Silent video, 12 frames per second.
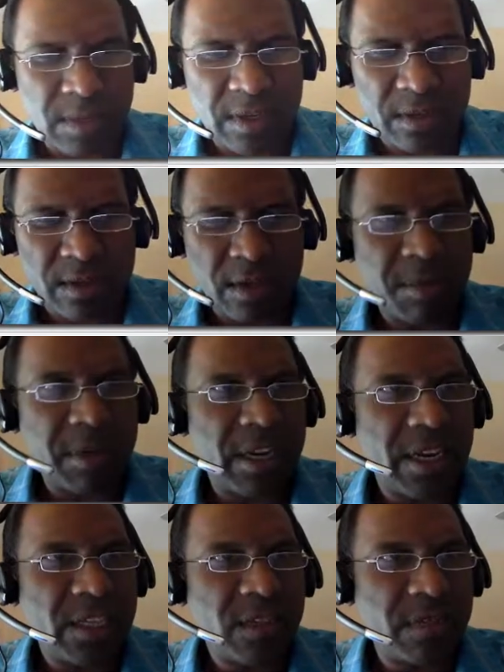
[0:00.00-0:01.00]
This is going to be an
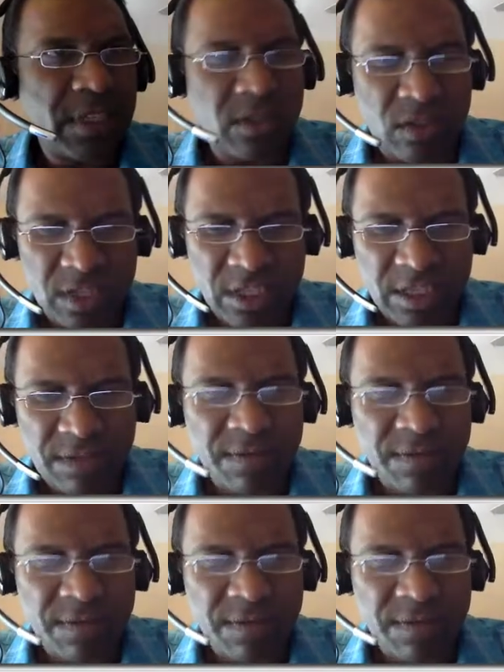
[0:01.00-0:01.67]
SVG